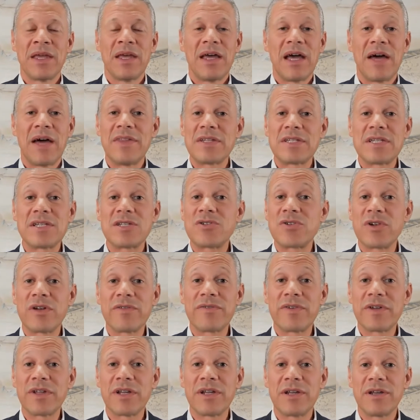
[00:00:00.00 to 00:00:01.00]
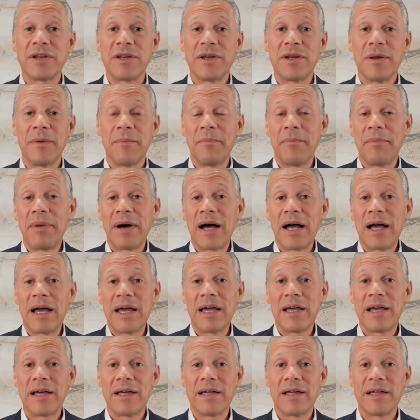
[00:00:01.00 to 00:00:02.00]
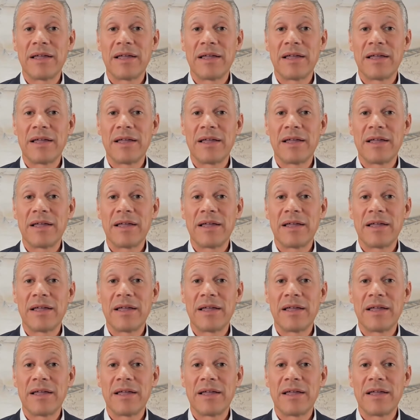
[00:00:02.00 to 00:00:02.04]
And this is driven by